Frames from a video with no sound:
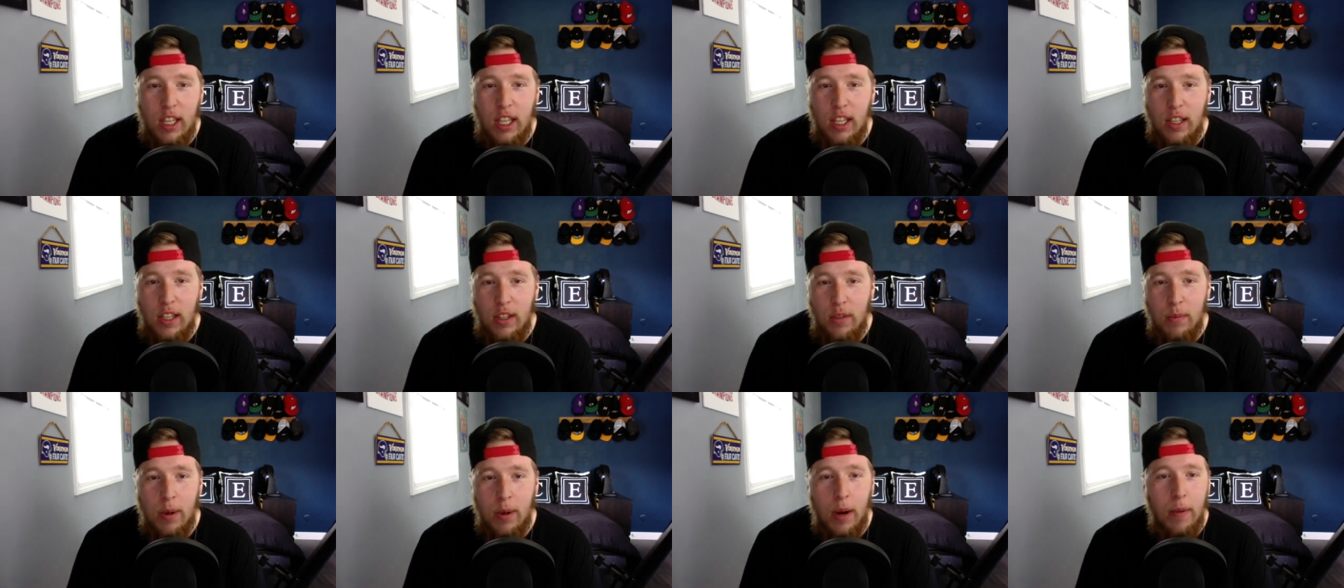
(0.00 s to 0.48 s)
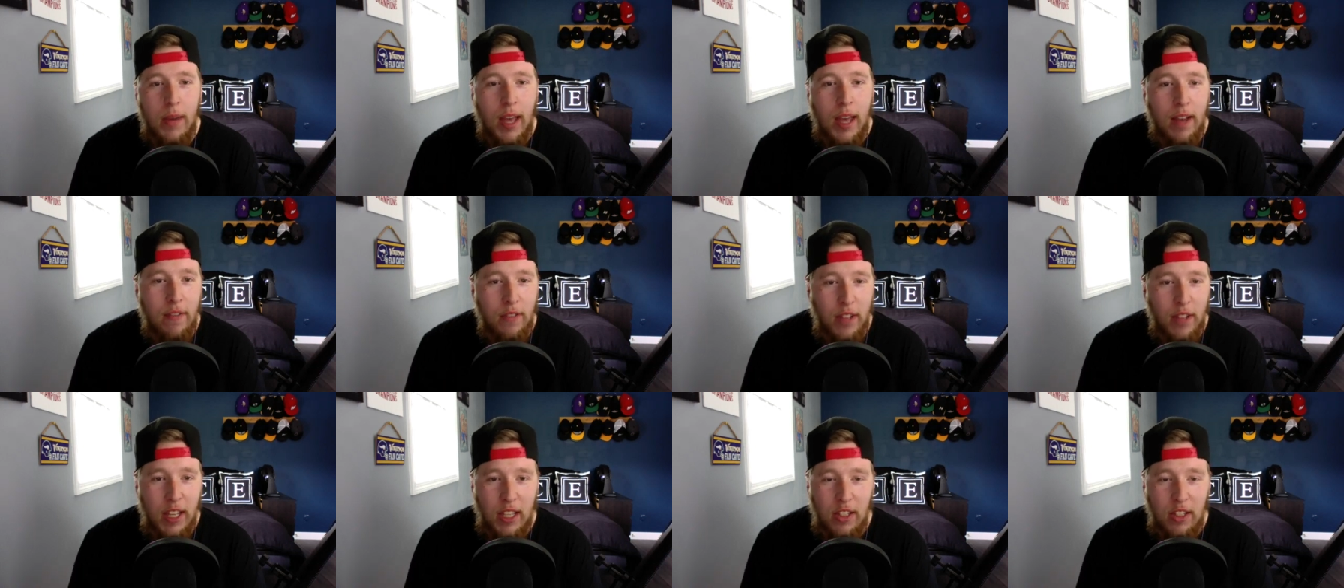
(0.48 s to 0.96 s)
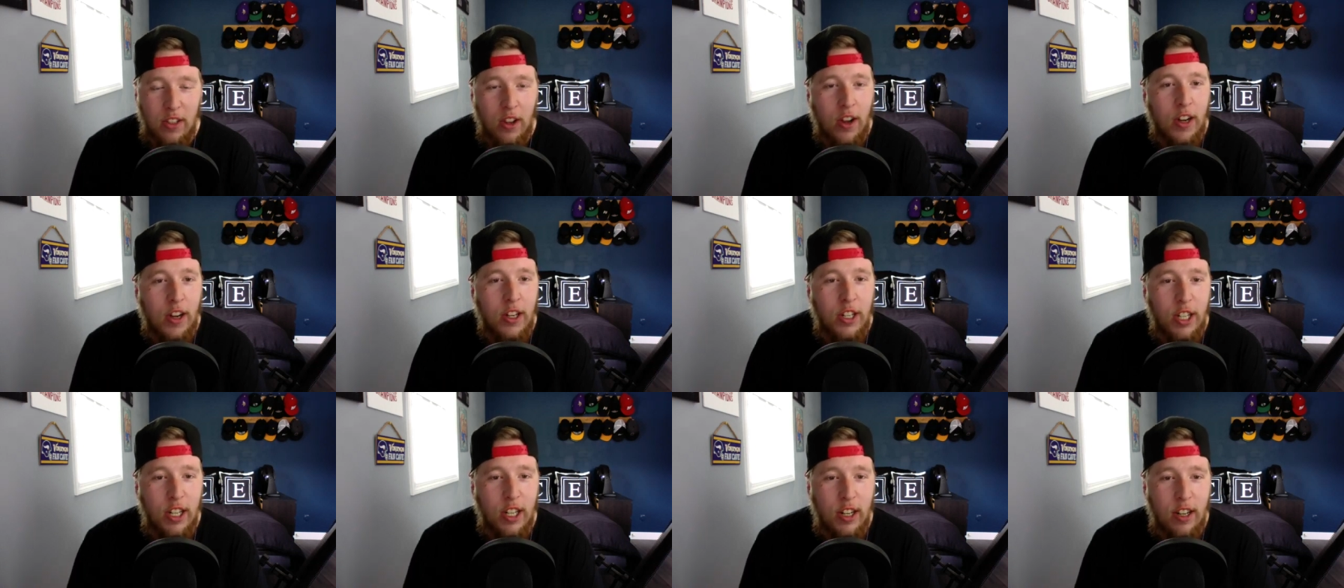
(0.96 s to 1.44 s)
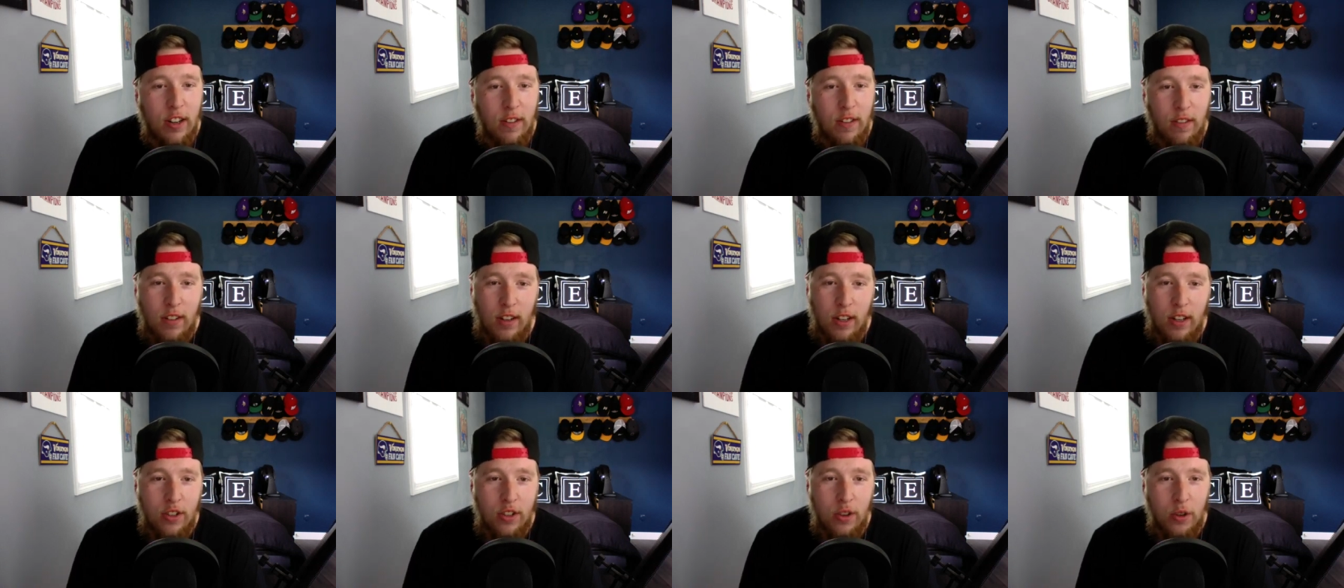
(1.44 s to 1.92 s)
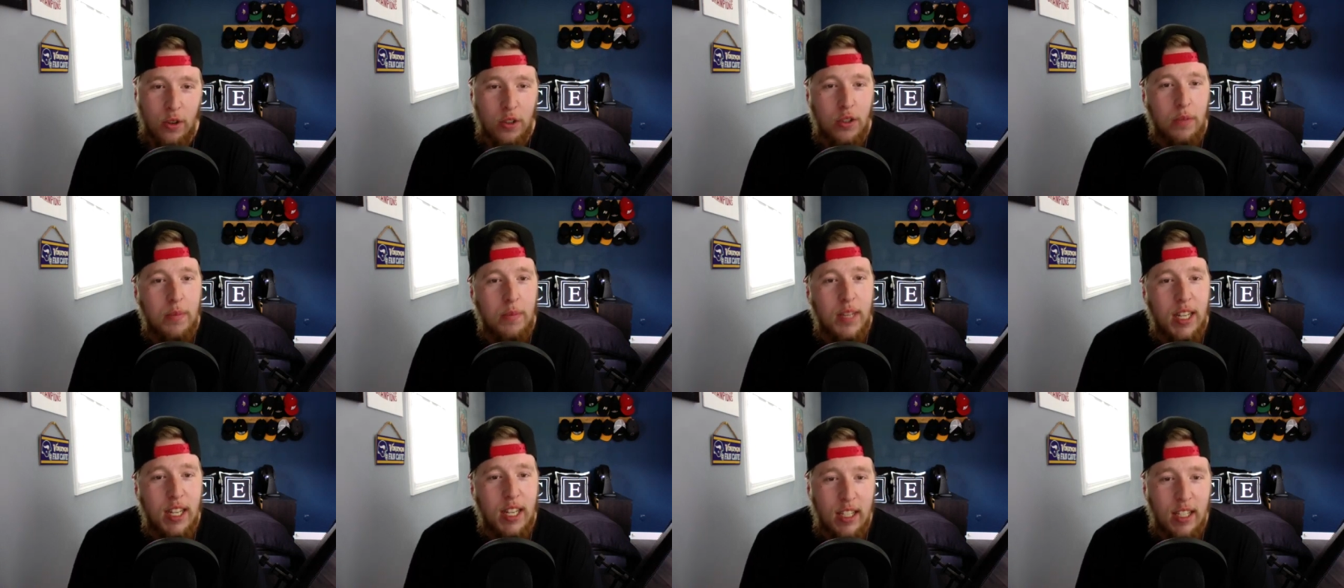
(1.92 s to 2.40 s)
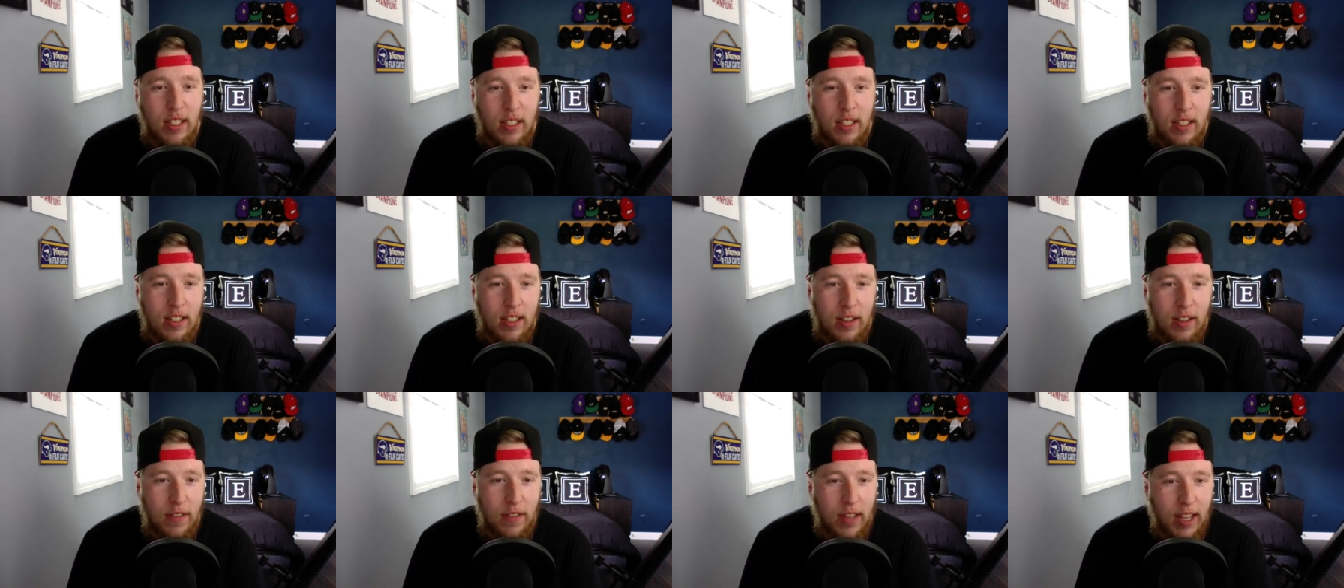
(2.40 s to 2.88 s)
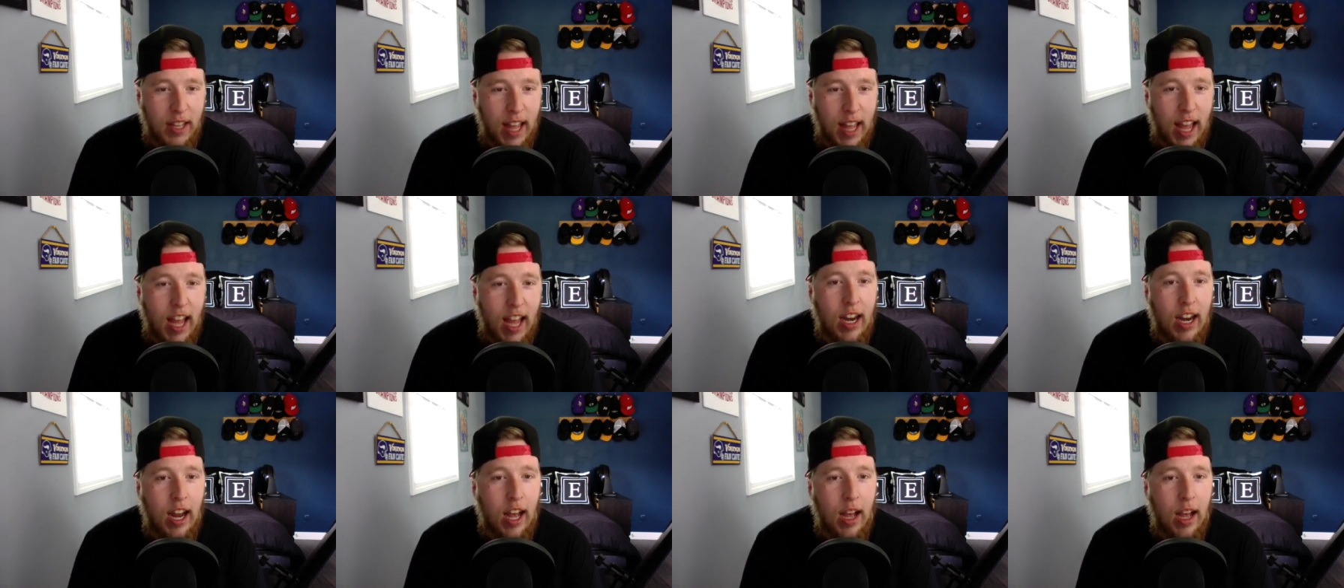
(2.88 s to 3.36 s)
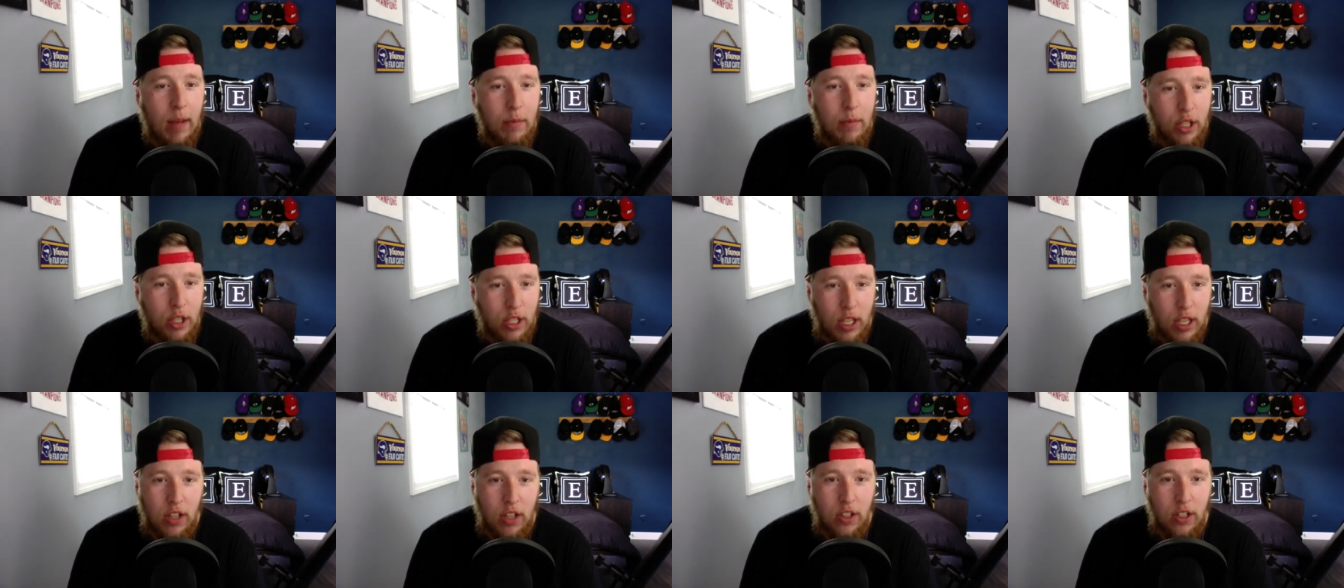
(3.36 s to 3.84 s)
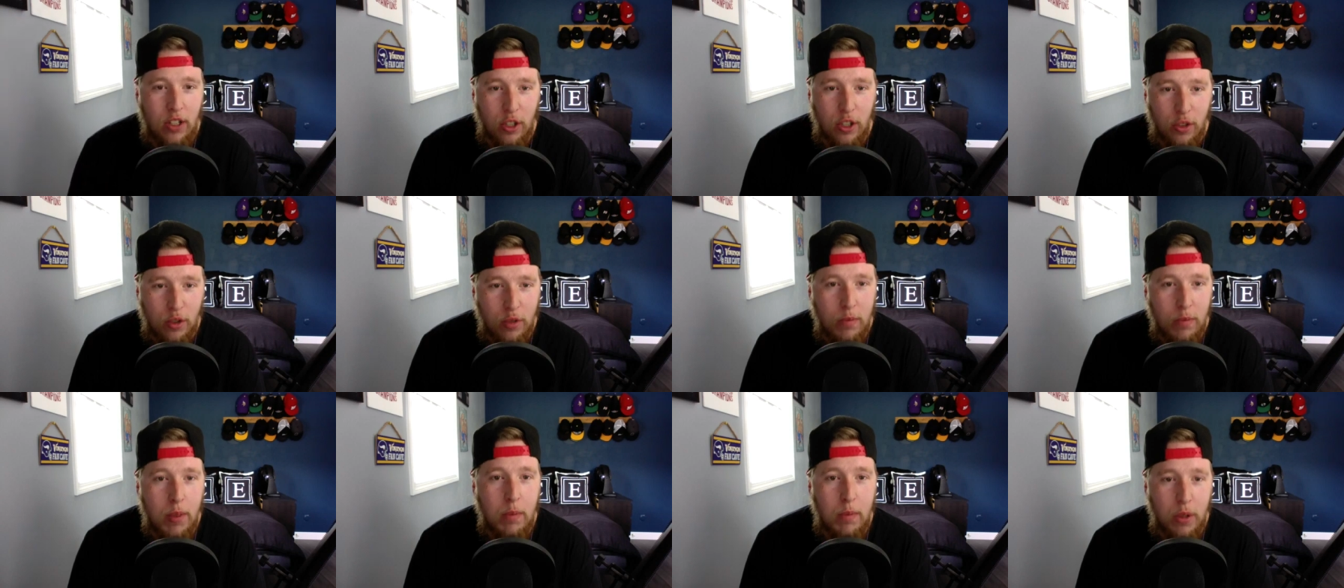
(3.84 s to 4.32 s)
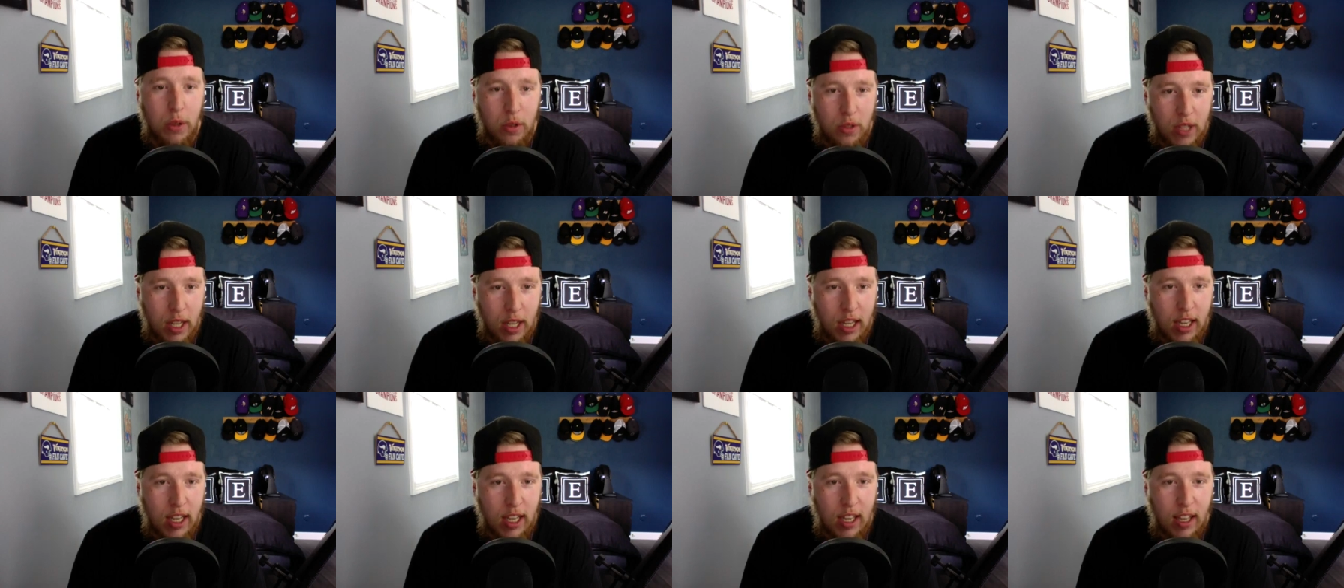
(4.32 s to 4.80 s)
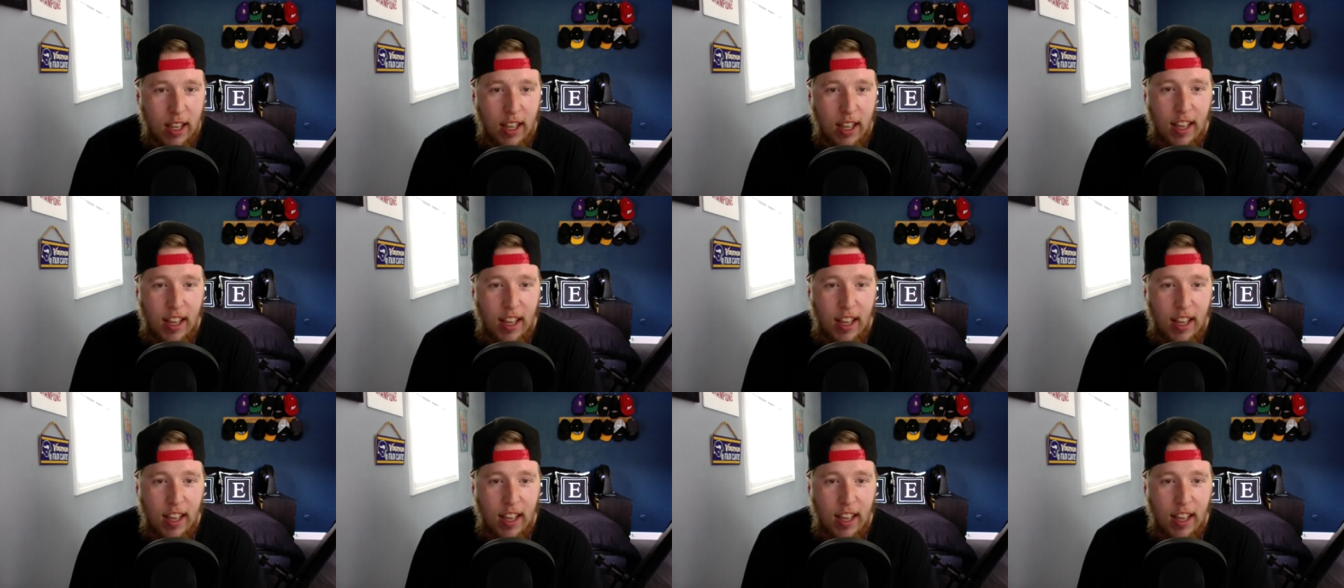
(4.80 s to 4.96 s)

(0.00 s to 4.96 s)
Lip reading: you probably have links on your social medias and stuff like that. Gizelle Deguzman Music.